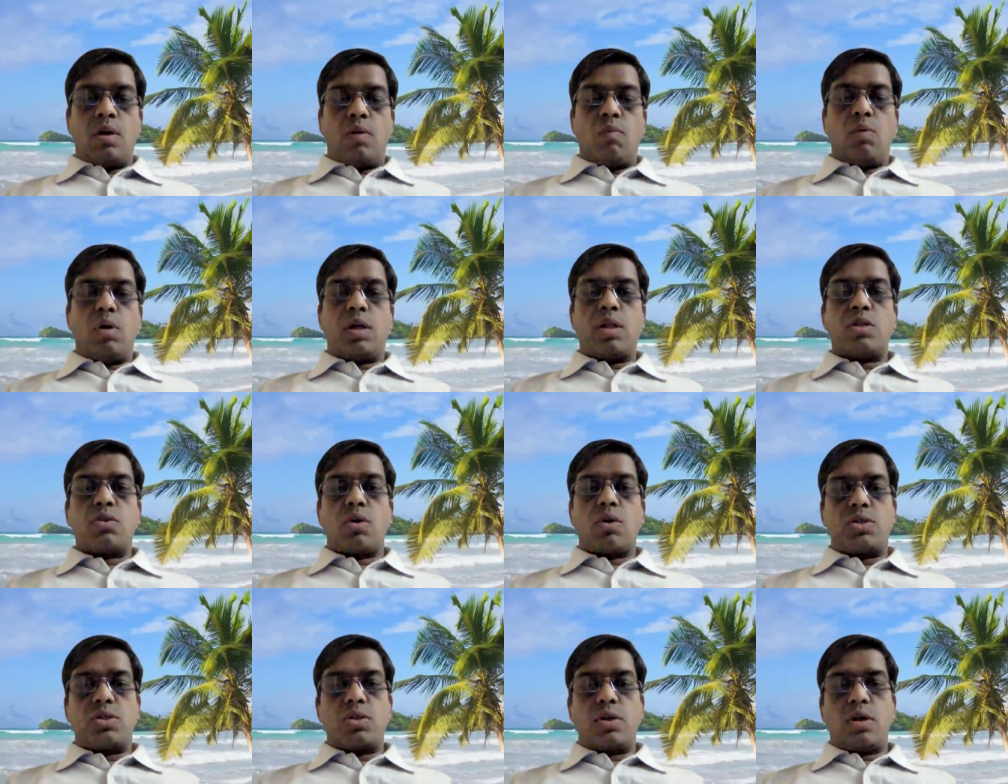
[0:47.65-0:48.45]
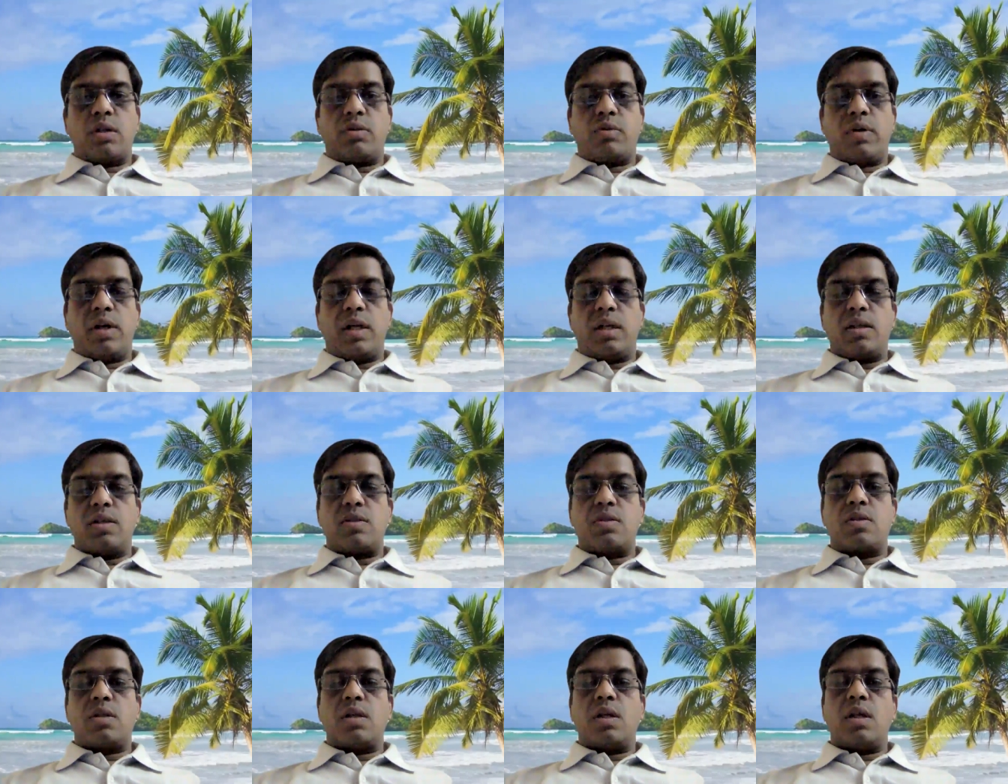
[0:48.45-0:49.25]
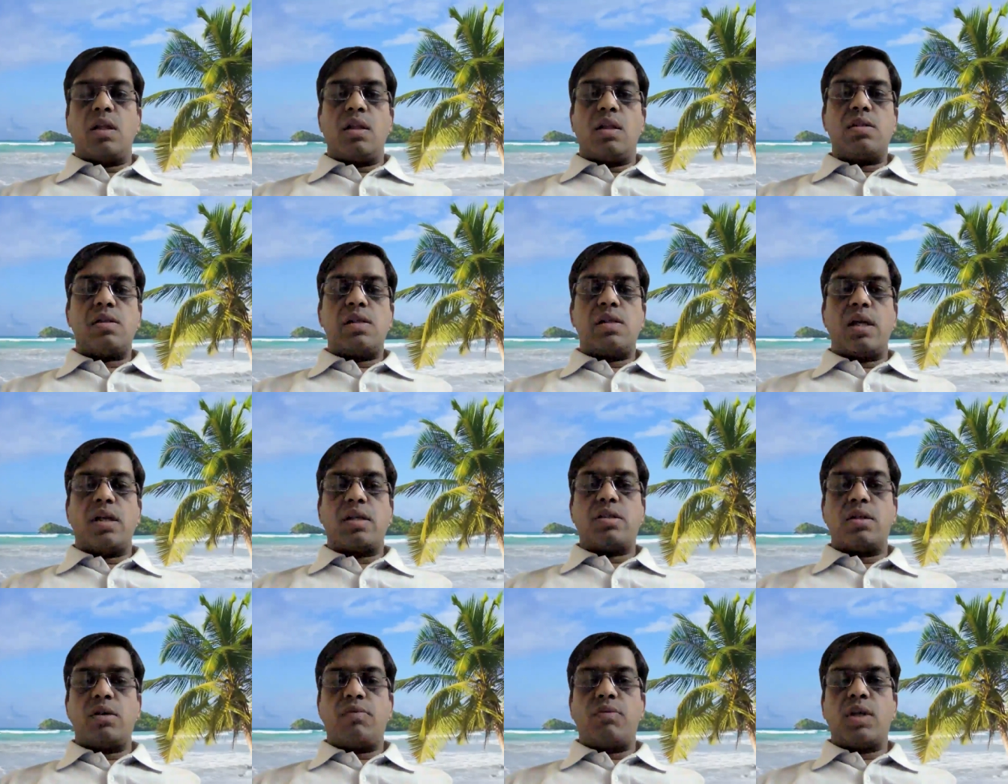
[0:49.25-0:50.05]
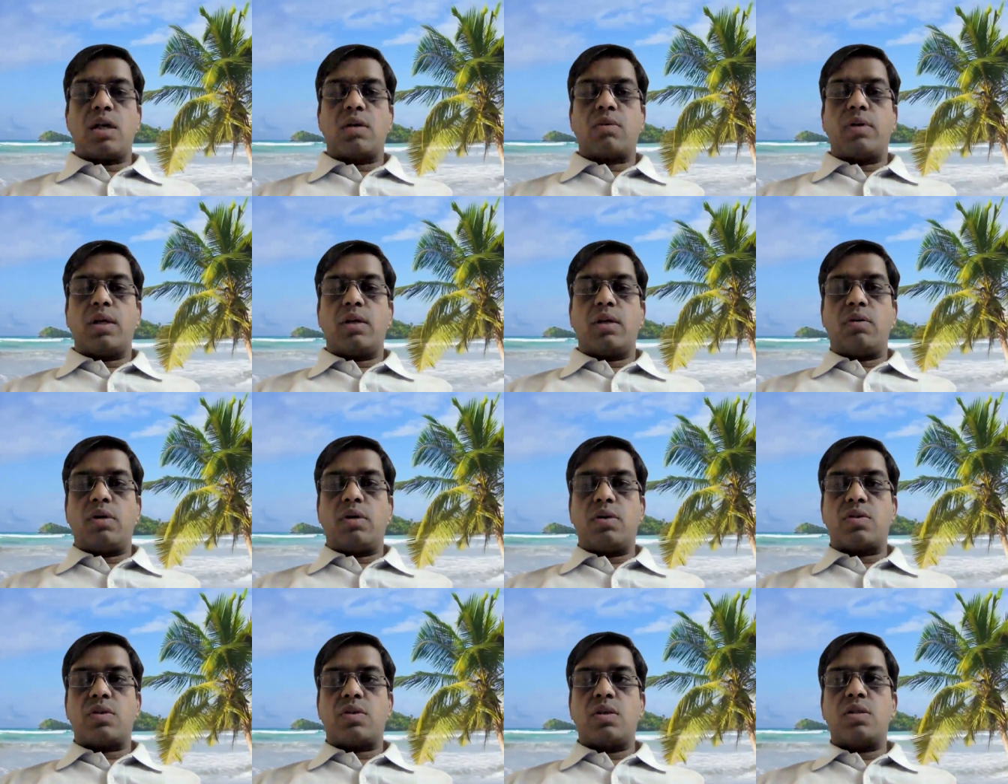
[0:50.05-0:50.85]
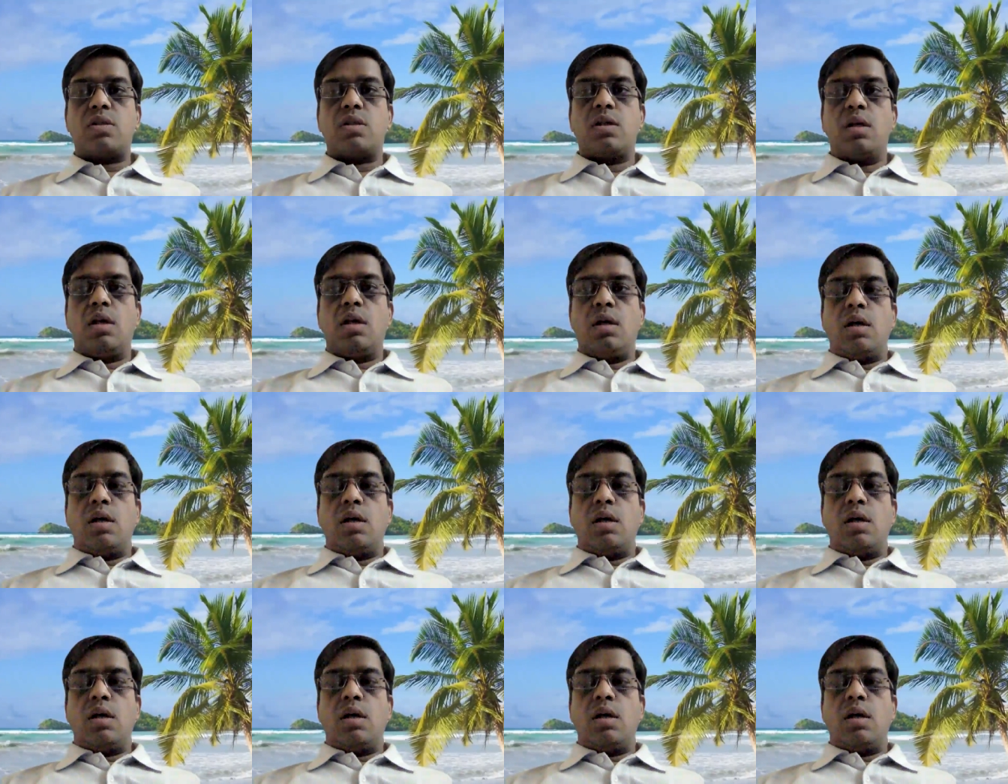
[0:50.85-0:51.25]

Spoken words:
What is osteoarthritis? In this lecture, we are going to discuss